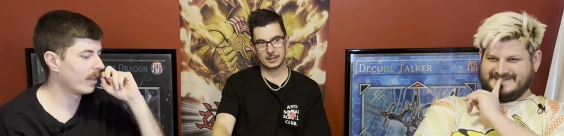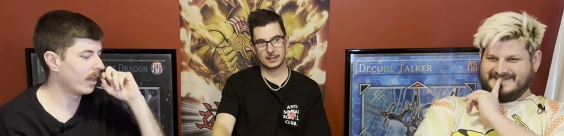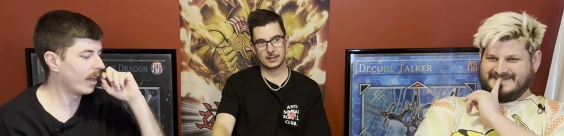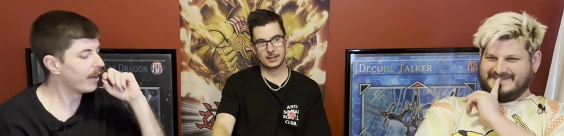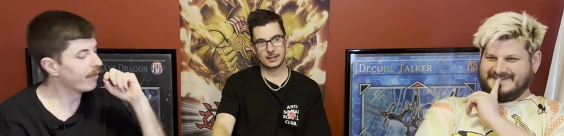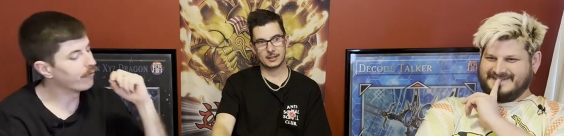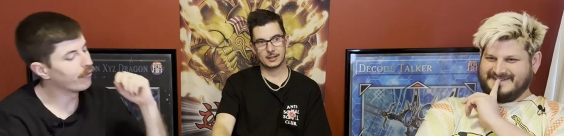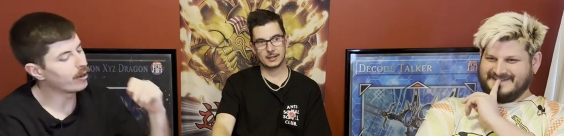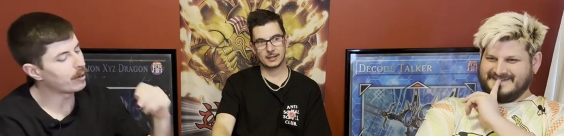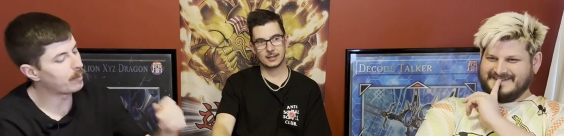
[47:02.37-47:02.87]

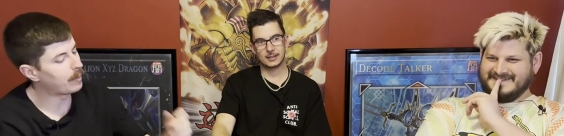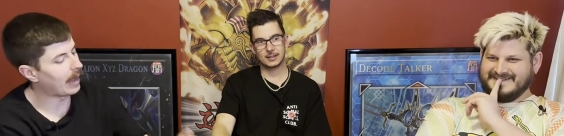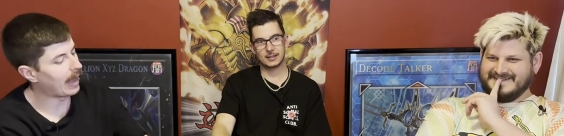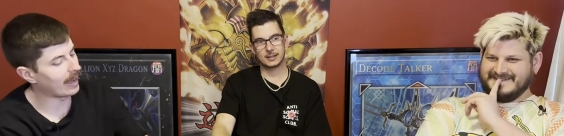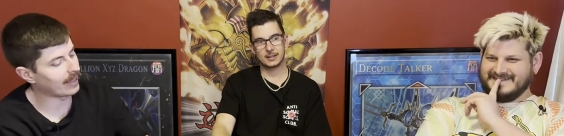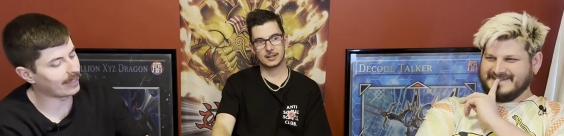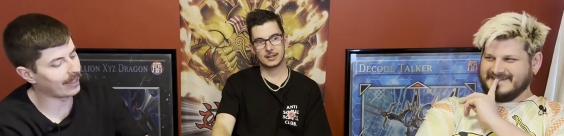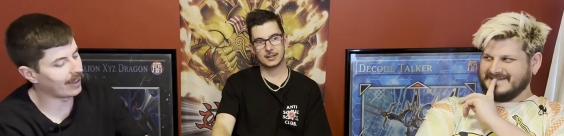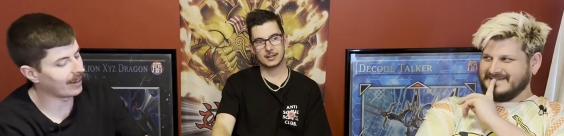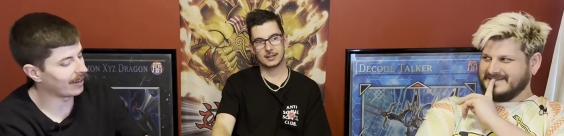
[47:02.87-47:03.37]
Speaker 1: Every
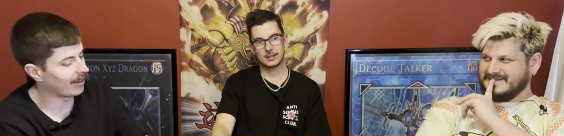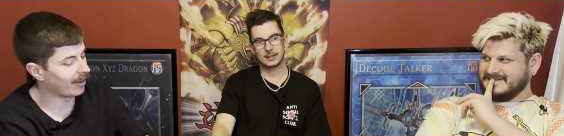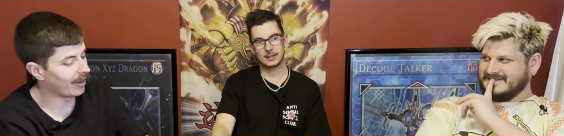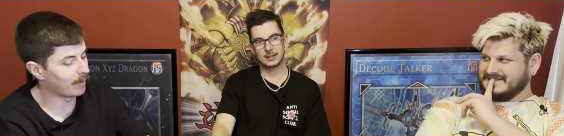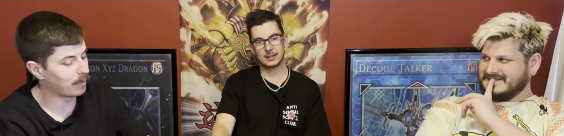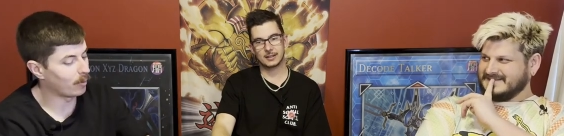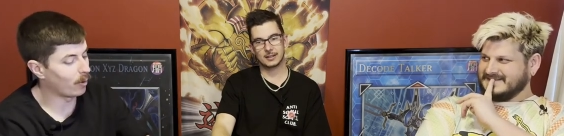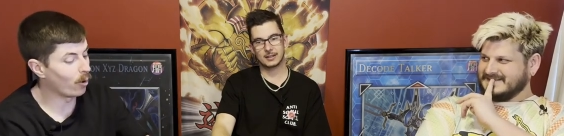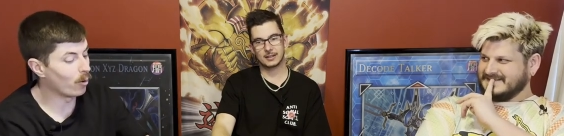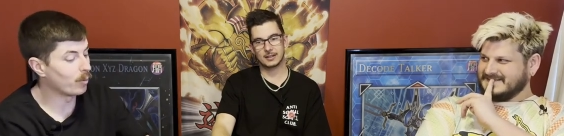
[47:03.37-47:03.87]
pack that guy
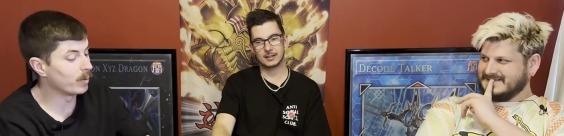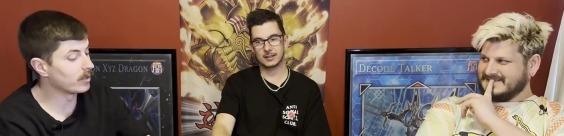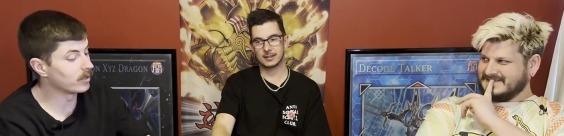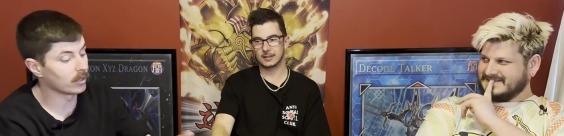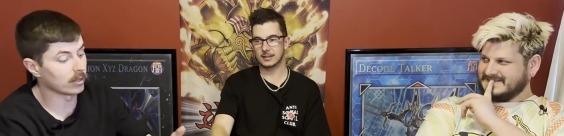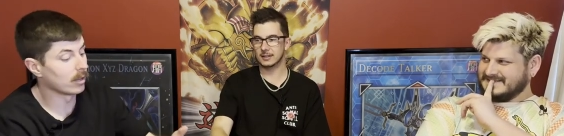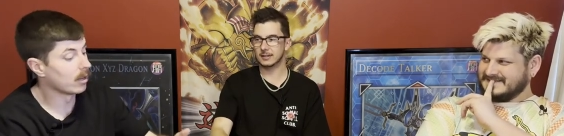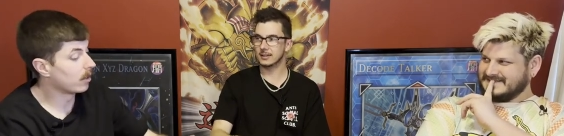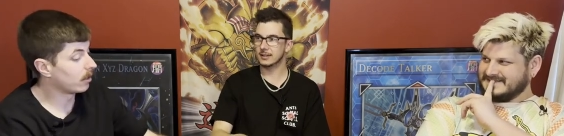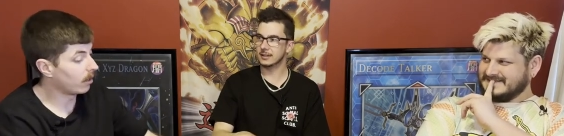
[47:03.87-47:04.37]
opens,
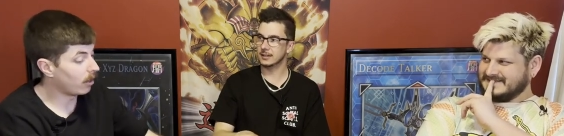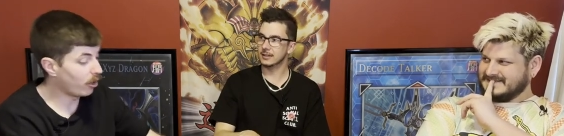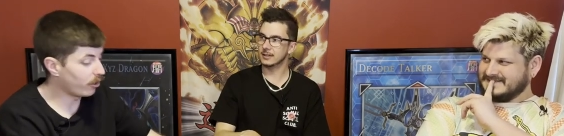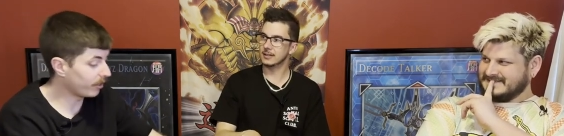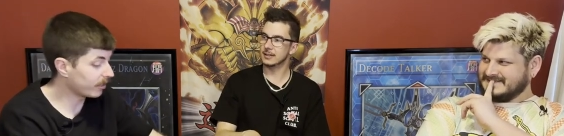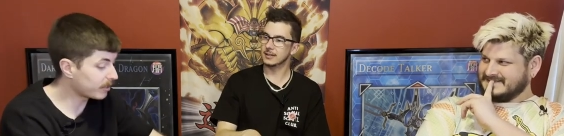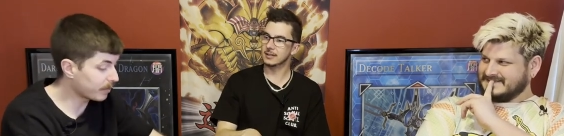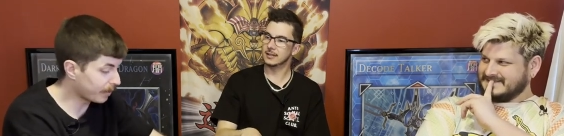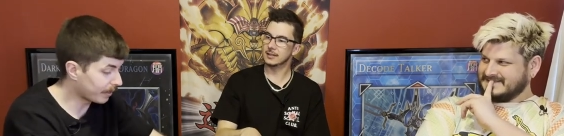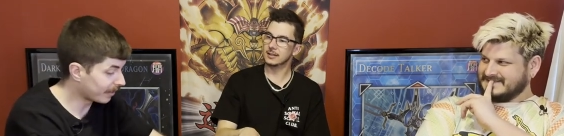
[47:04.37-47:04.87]
like, oh,
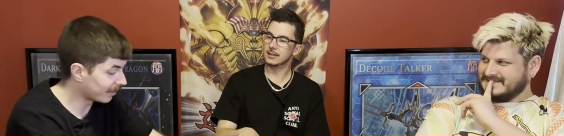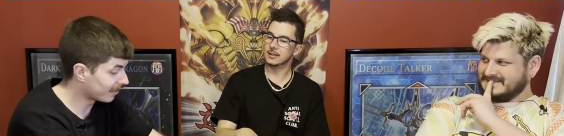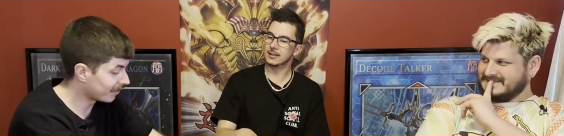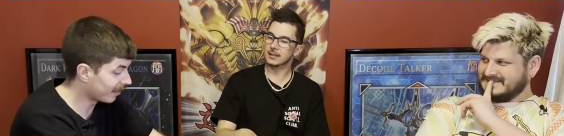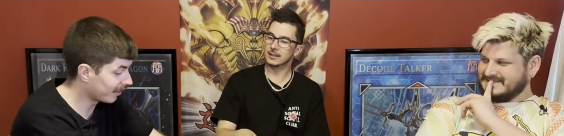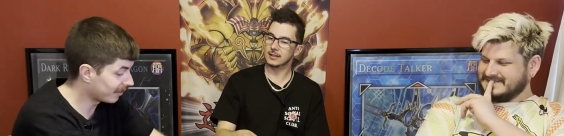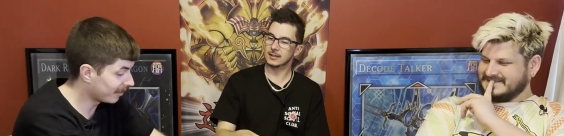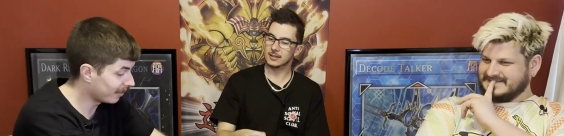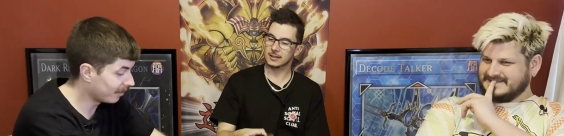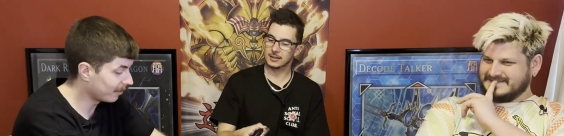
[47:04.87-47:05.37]
that's a
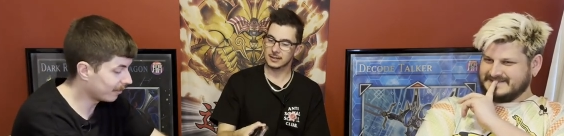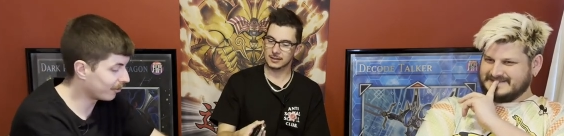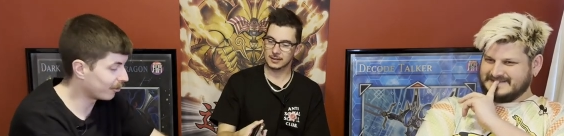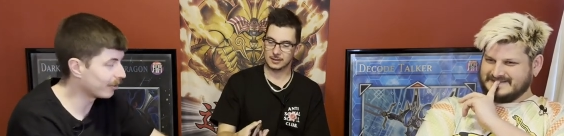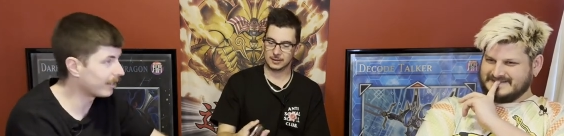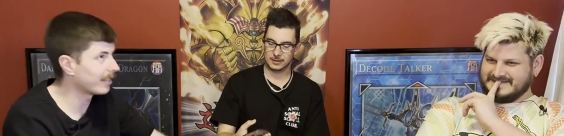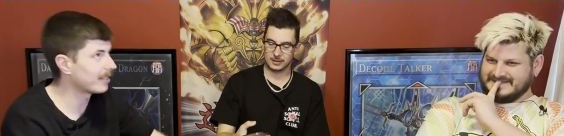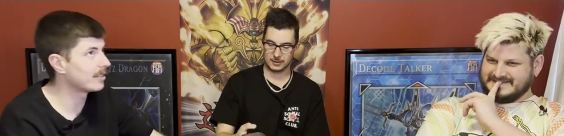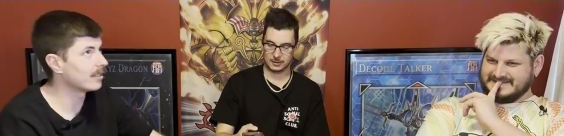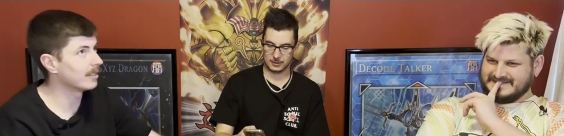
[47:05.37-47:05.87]
PSA 10. Oh,
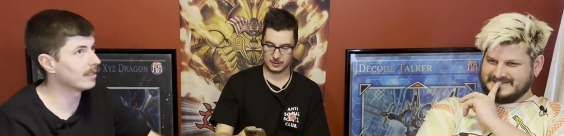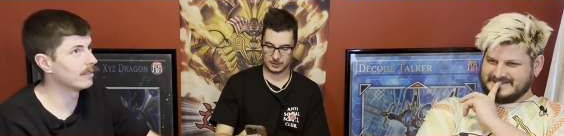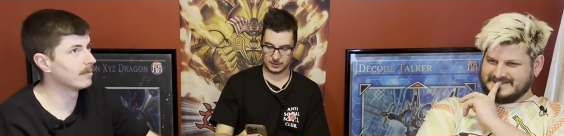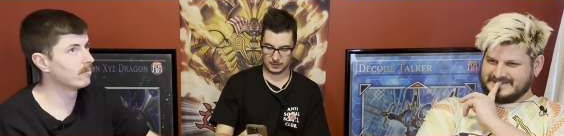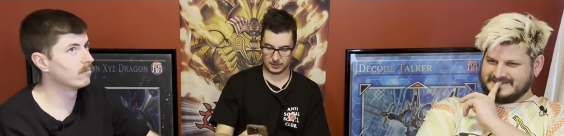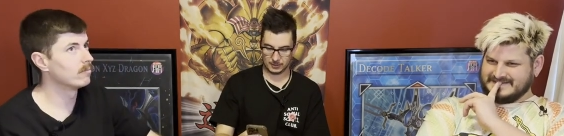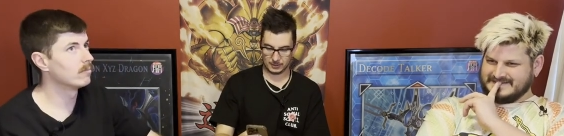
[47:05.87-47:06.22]
that's a